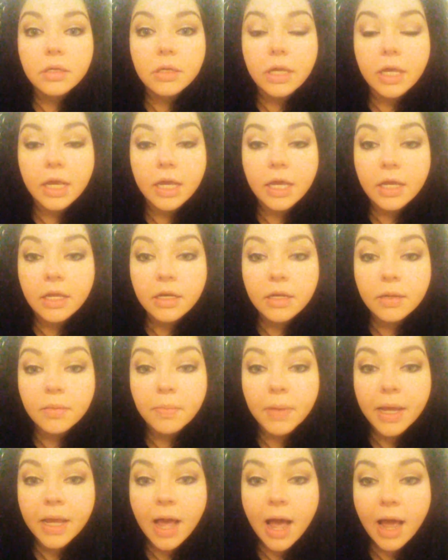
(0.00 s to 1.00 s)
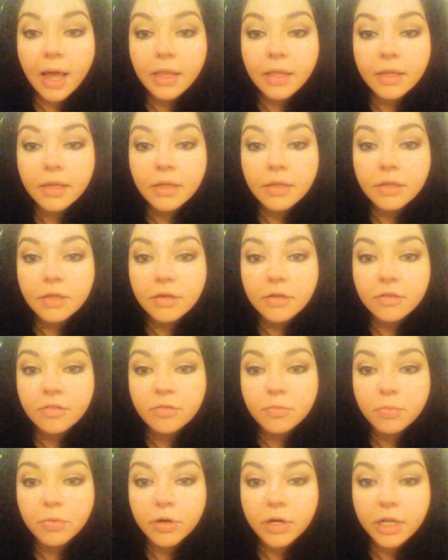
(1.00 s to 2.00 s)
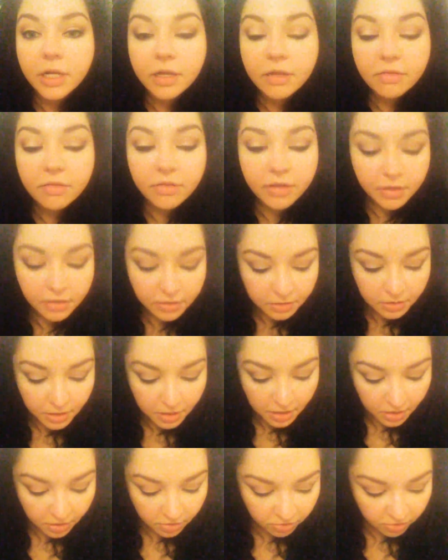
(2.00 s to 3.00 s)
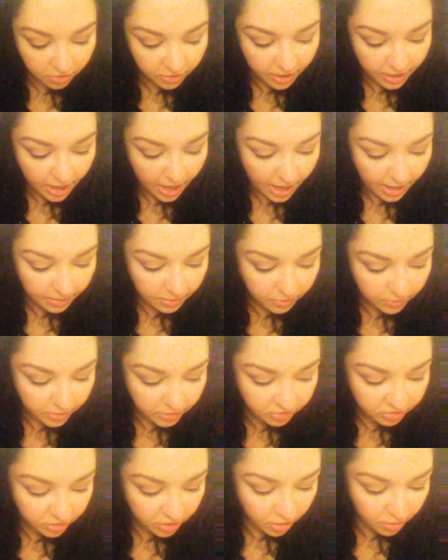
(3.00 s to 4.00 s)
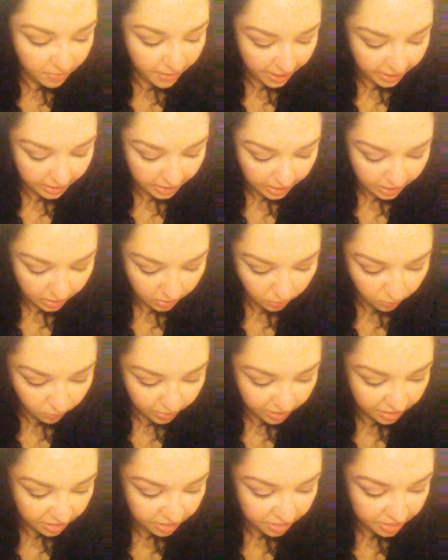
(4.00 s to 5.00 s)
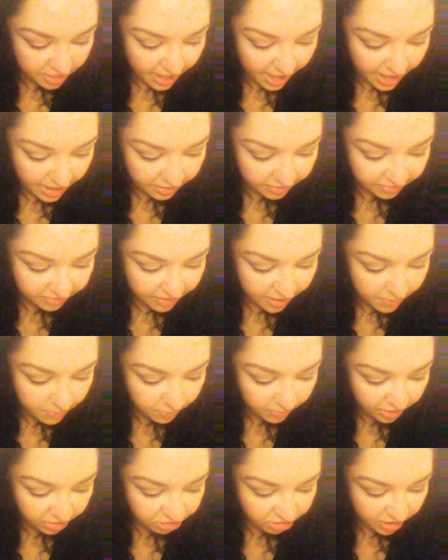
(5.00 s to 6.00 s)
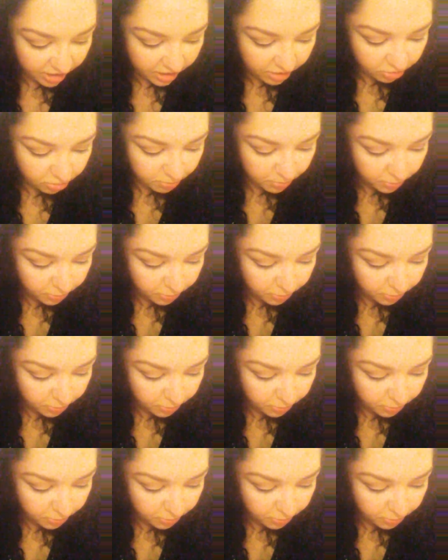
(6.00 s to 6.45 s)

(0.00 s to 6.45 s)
And my eye looks pretty concealed. So then I'm going to go back in with that same brush that I used